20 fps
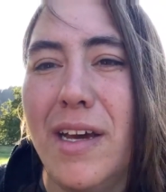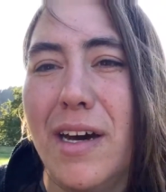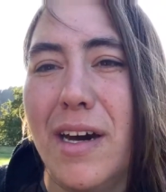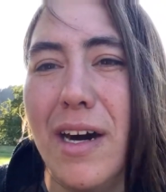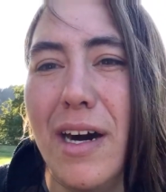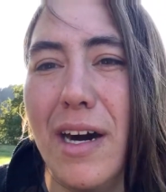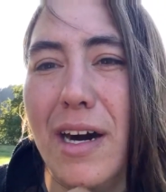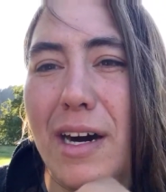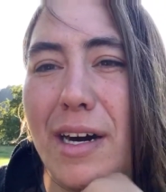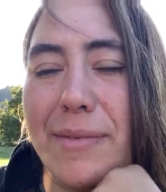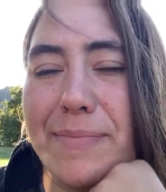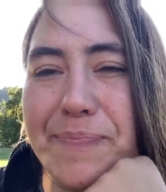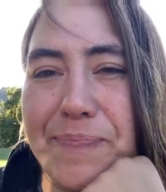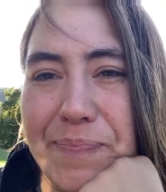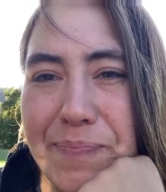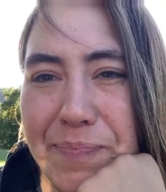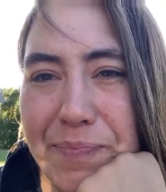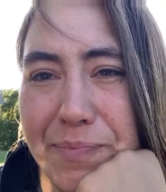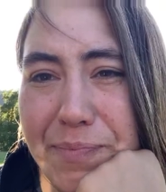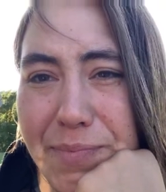
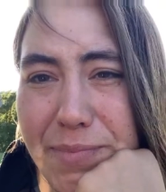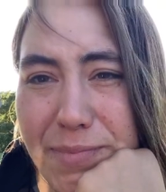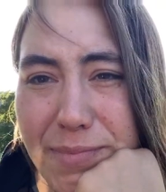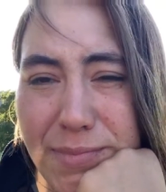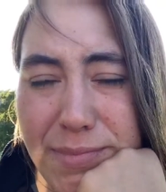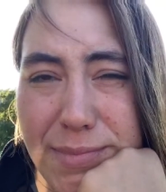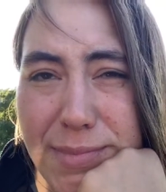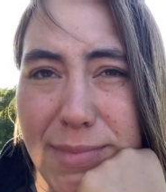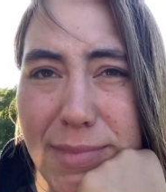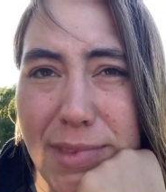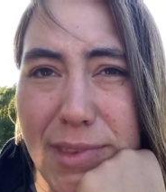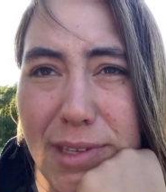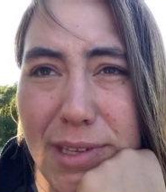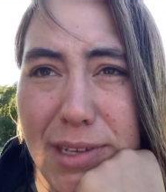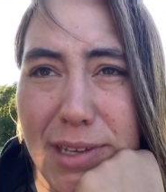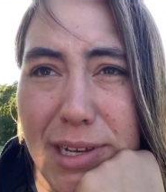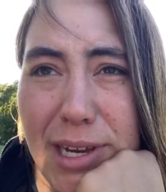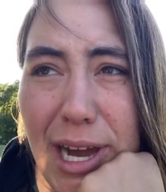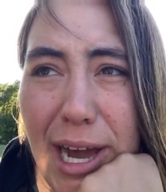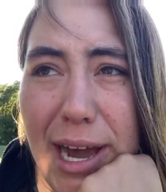
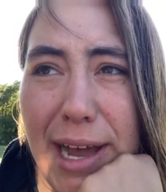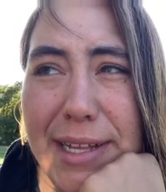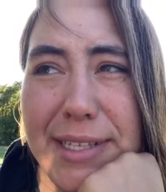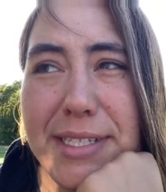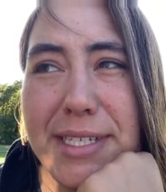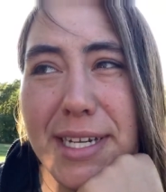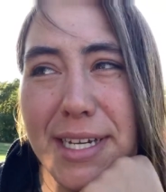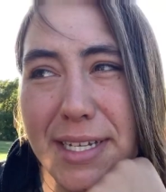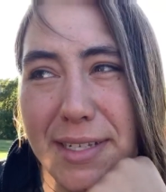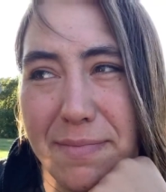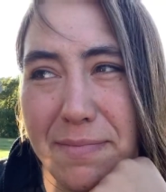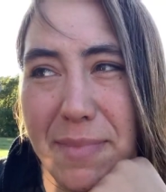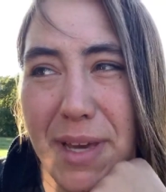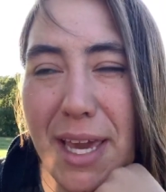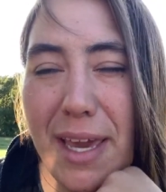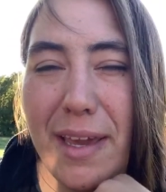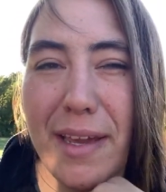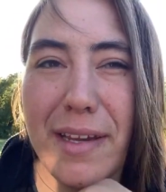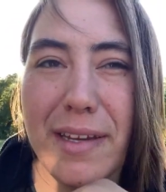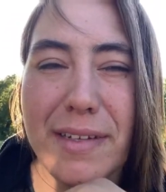I did
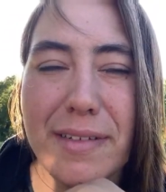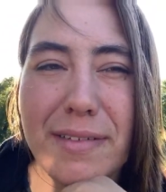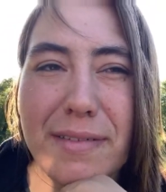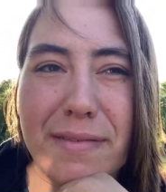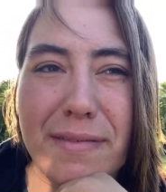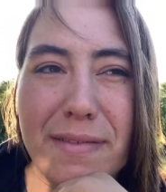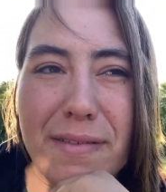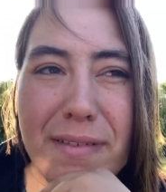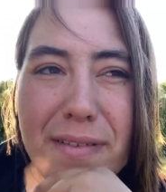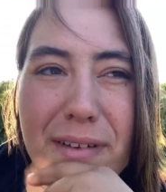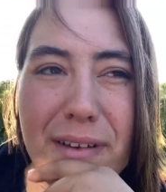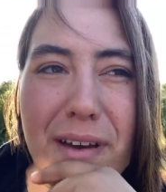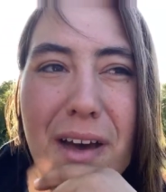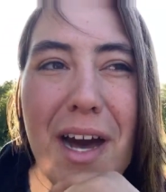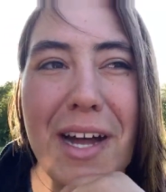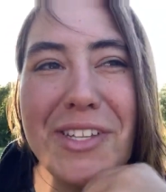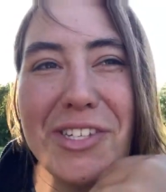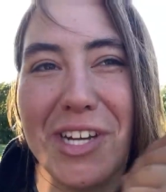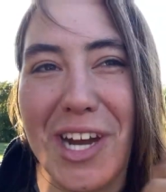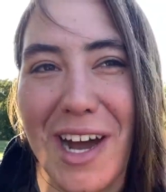make
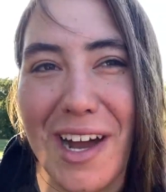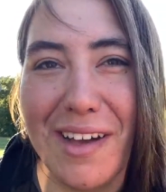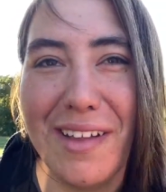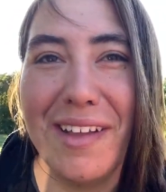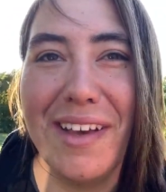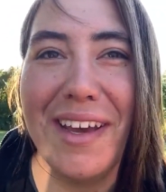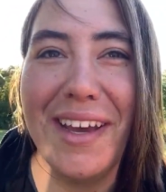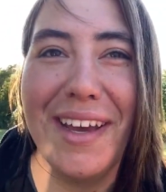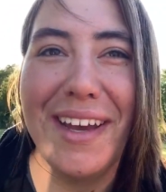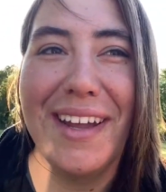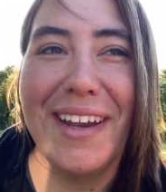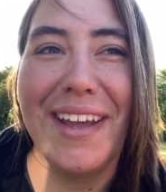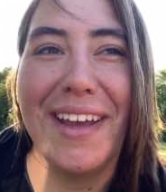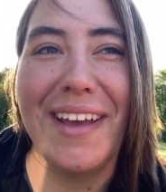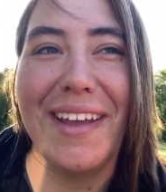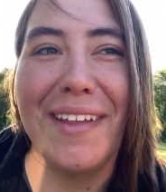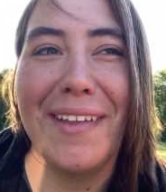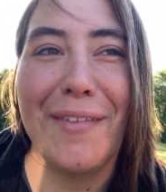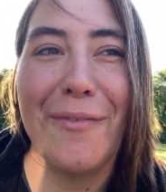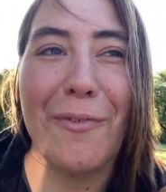hot chocolate
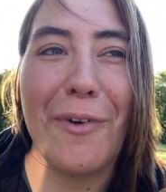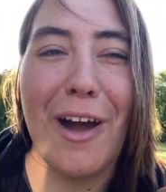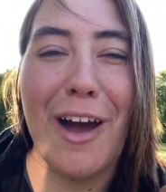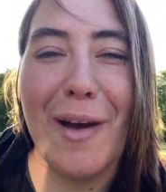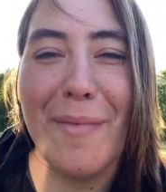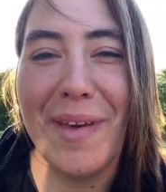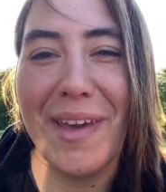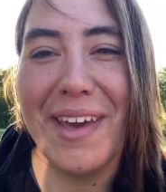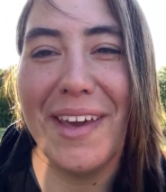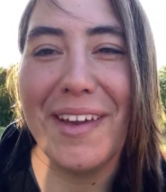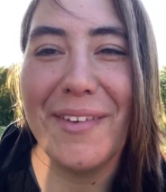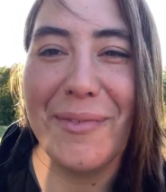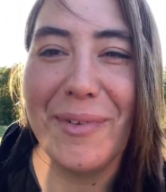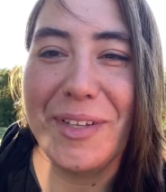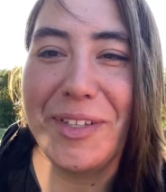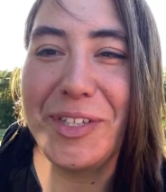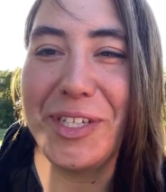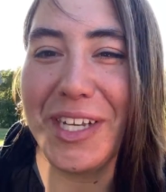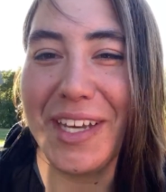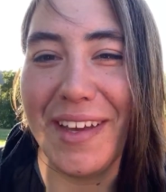and ramen
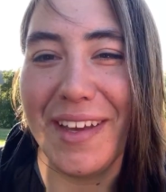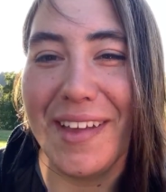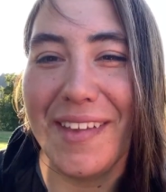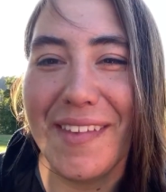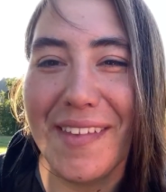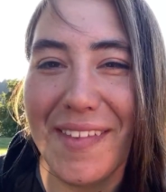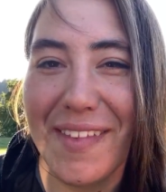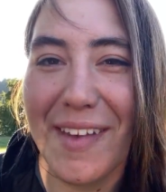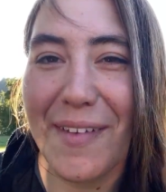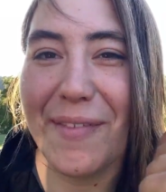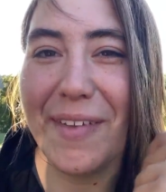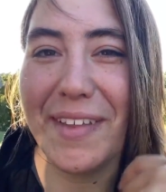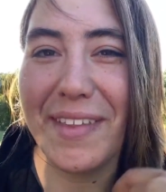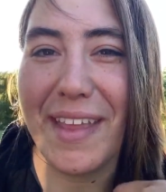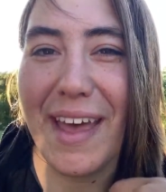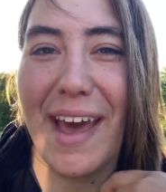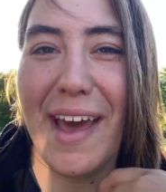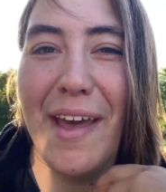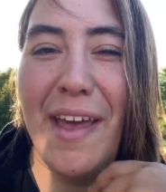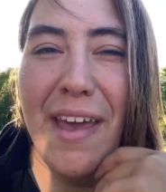with cheese and stuff like
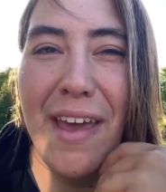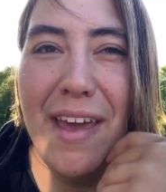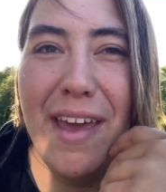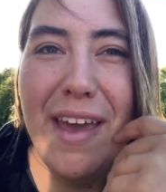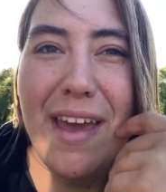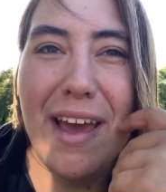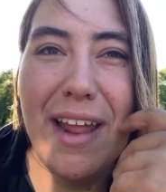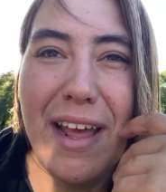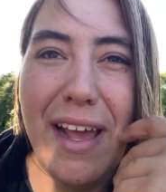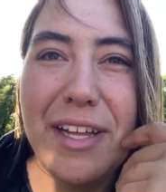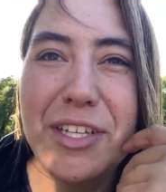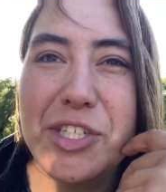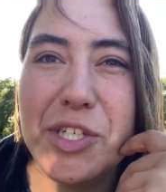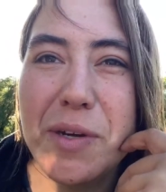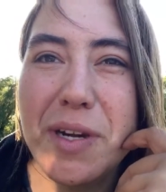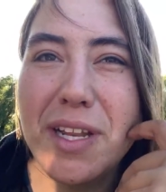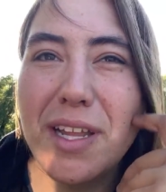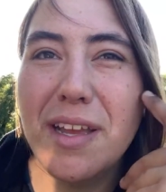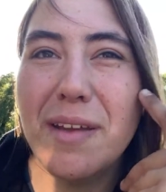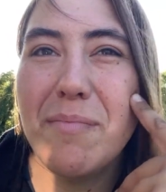that, and I
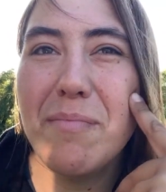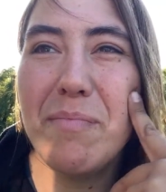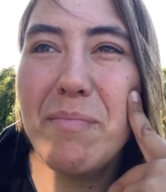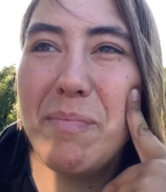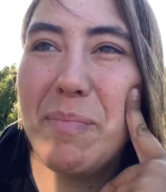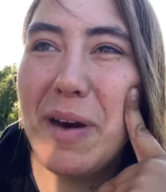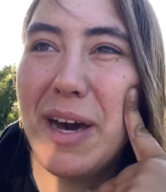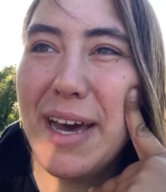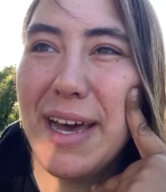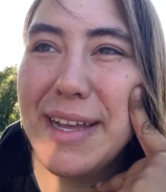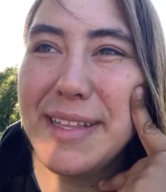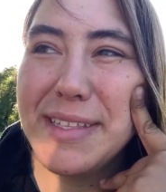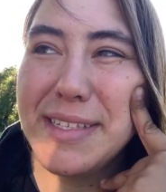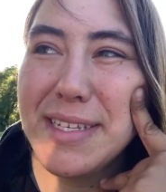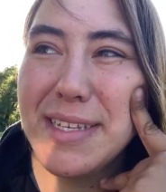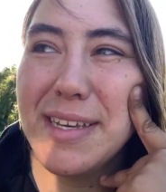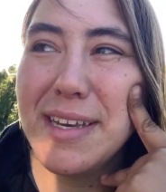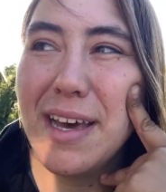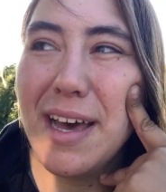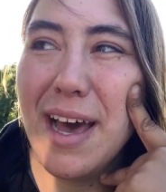enjoyed it,
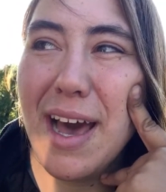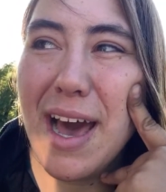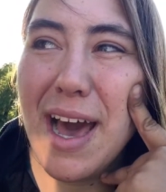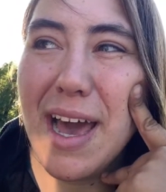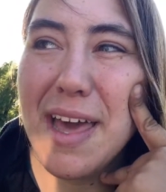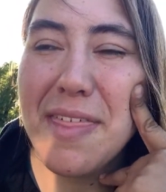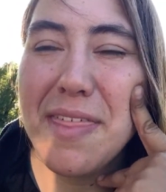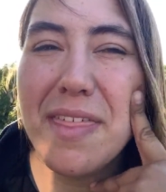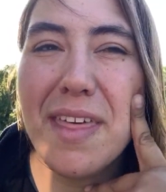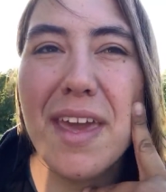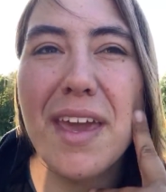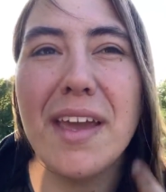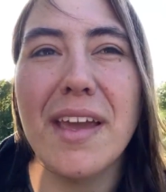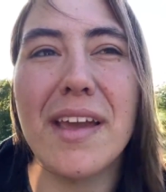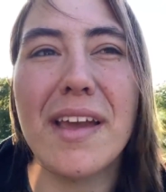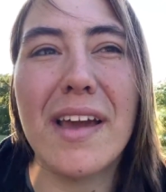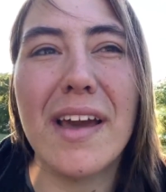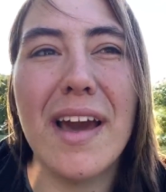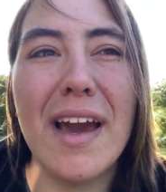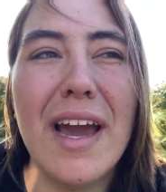but I
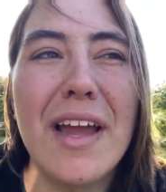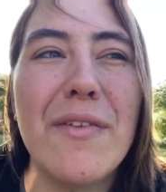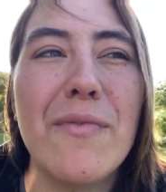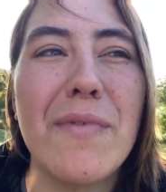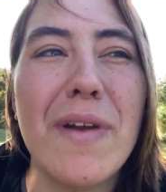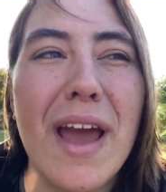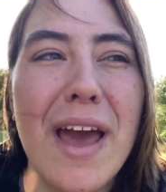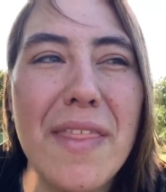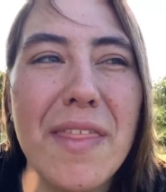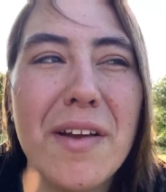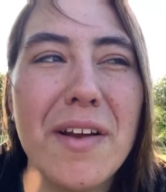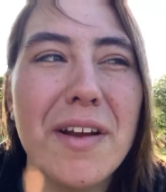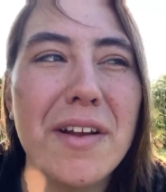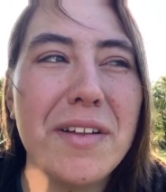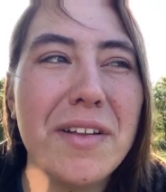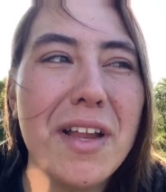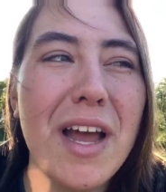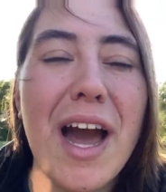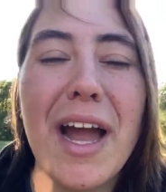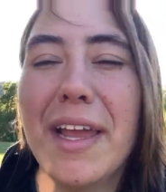think I'd rather
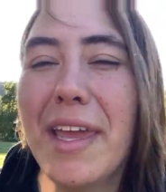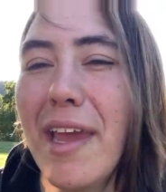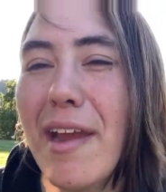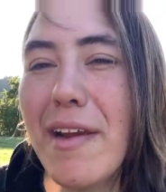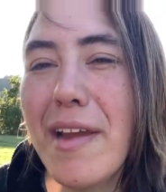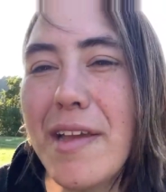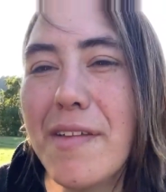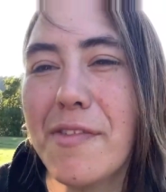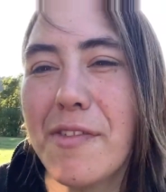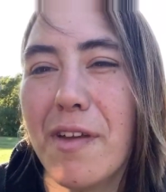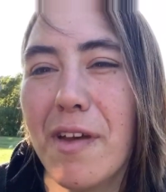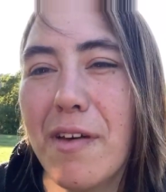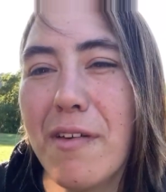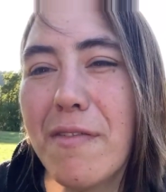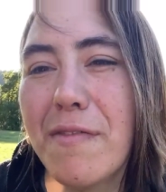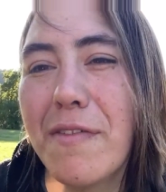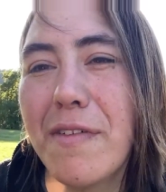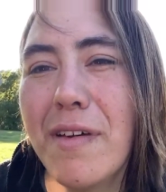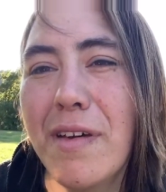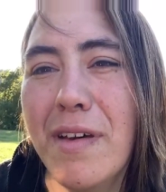not carry a stove.